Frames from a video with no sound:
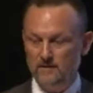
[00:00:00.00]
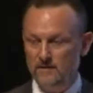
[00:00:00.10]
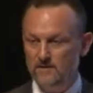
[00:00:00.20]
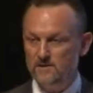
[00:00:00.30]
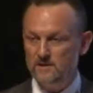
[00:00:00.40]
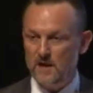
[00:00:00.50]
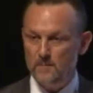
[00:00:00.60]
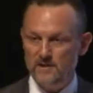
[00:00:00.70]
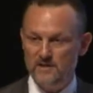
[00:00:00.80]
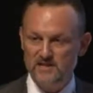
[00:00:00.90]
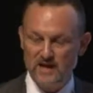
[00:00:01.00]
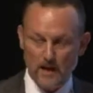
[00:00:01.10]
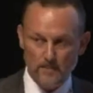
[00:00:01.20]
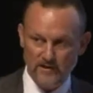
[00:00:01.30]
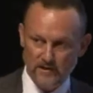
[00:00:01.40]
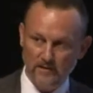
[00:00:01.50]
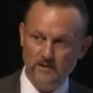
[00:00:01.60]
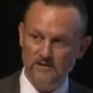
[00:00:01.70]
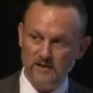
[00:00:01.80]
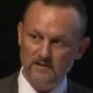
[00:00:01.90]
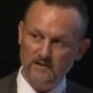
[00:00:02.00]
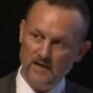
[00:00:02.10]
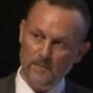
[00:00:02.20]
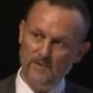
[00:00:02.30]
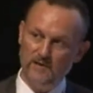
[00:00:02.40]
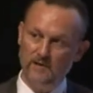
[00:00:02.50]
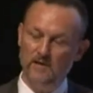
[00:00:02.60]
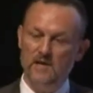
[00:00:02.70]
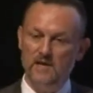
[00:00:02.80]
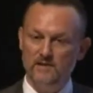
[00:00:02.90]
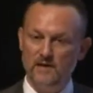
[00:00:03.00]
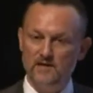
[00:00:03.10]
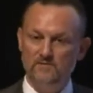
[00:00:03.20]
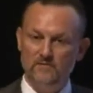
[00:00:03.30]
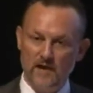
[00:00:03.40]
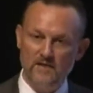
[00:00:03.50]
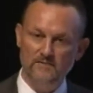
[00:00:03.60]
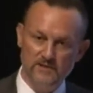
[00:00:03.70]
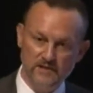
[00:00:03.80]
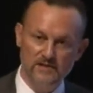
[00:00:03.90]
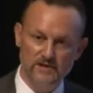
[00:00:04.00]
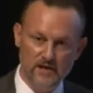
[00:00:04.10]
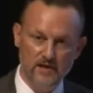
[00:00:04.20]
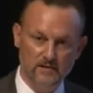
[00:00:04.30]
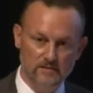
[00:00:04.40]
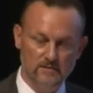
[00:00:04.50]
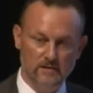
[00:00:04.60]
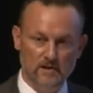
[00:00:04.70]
And this started happening in the last 5-6 years.